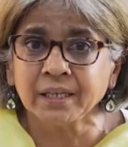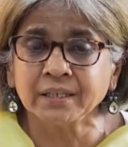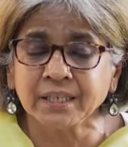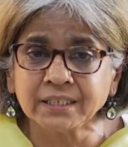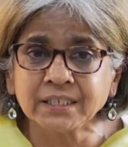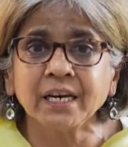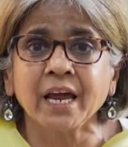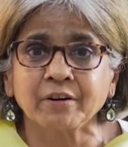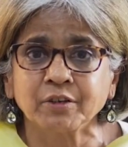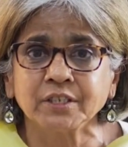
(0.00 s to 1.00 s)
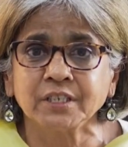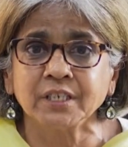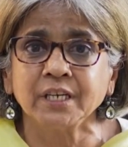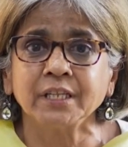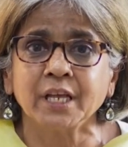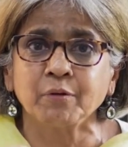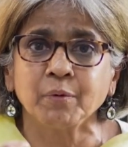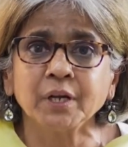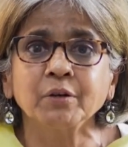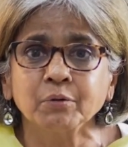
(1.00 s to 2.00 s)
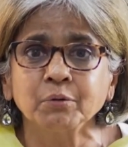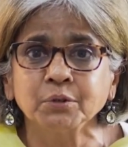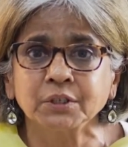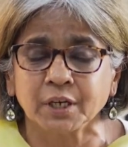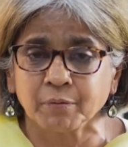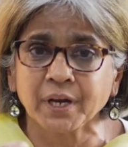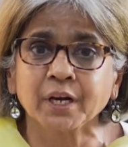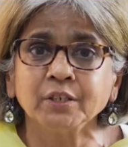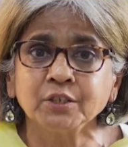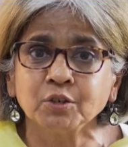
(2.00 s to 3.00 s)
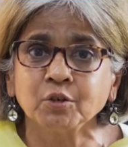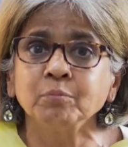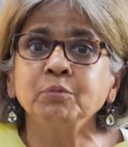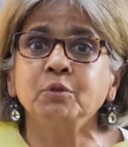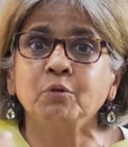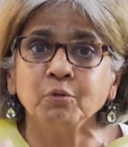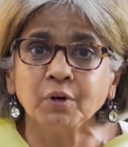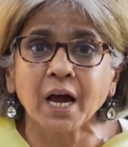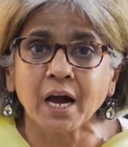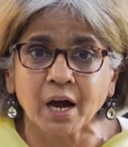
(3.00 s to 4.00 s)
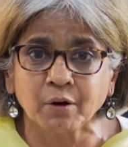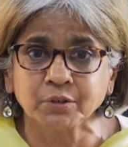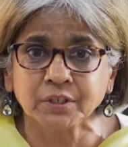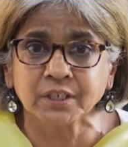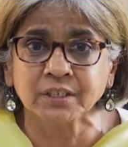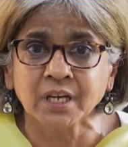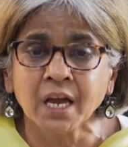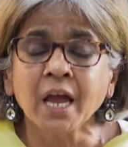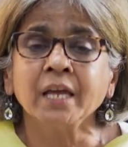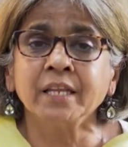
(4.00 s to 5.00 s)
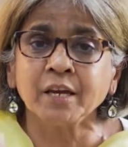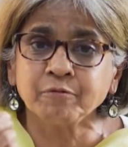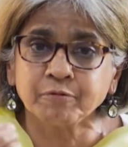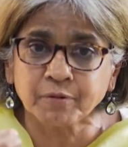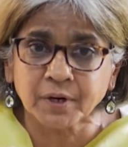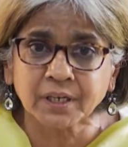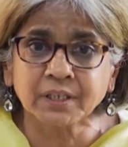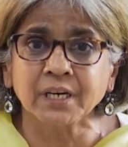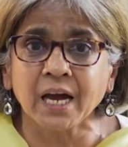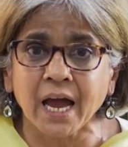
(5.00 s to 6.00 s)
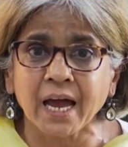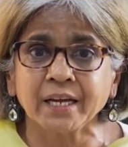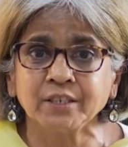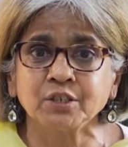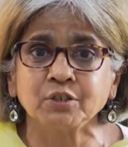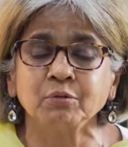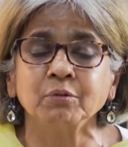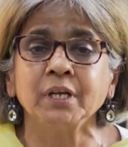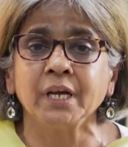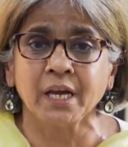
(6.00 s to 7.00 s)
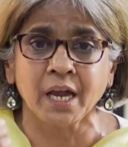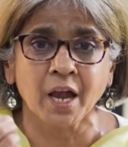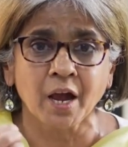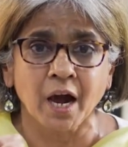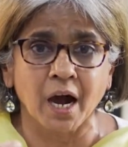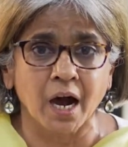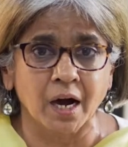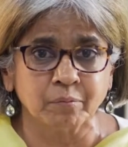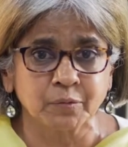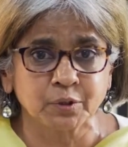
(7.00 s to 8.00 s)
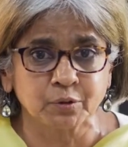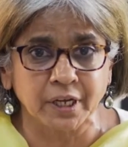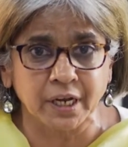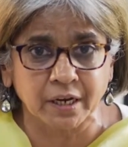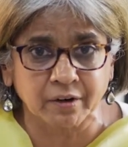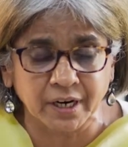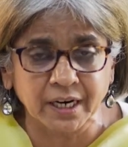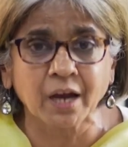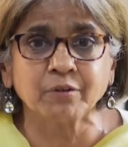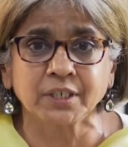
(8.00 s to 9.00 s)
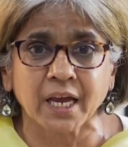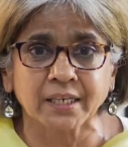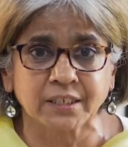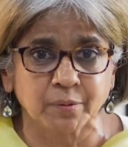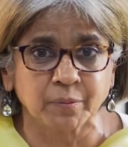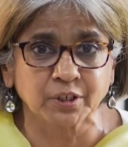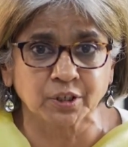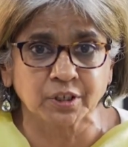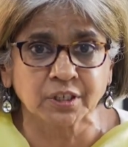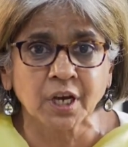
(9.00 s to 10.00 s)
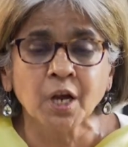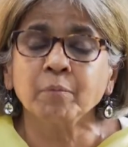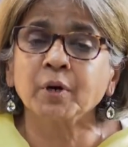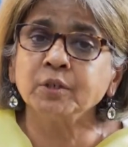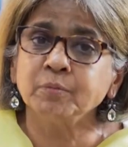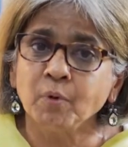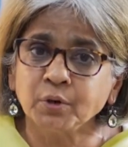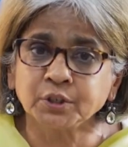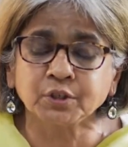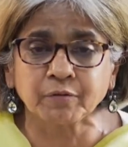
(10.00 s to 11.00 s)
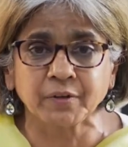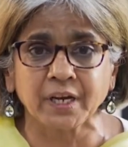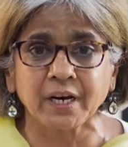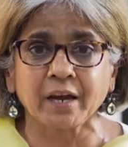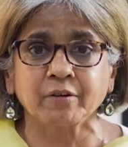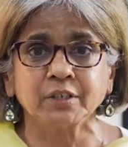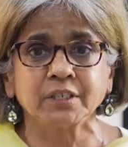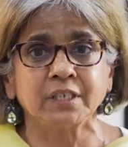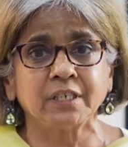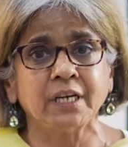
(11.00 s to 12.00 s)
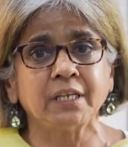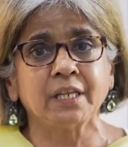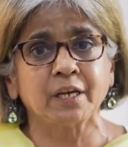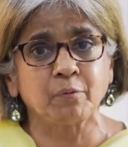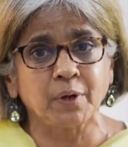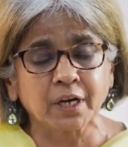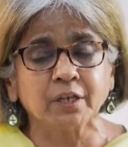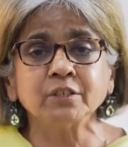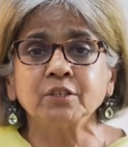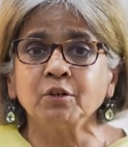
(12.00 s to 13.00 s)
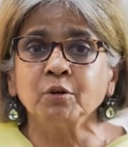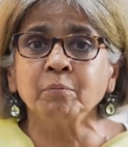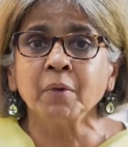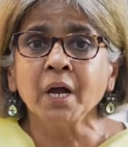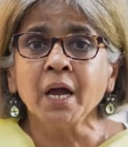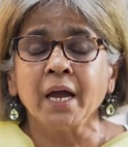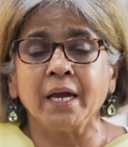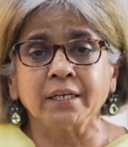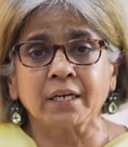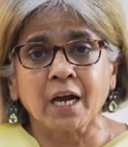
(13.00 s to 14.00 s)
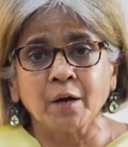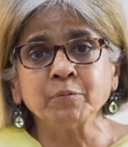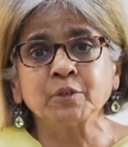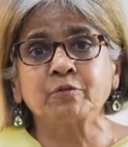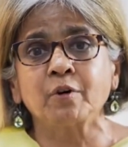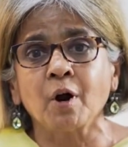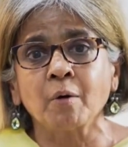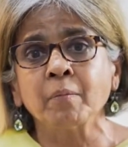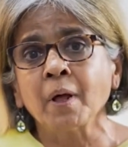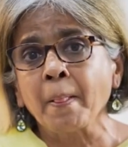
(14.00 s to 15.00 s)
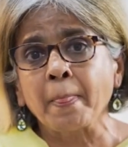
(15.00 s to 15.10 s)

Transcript: that this electricity that we use, that we consume to cool our houses, then further adds to the um, to the greenhouse gas emissions because most of the electricity that we consume it comes from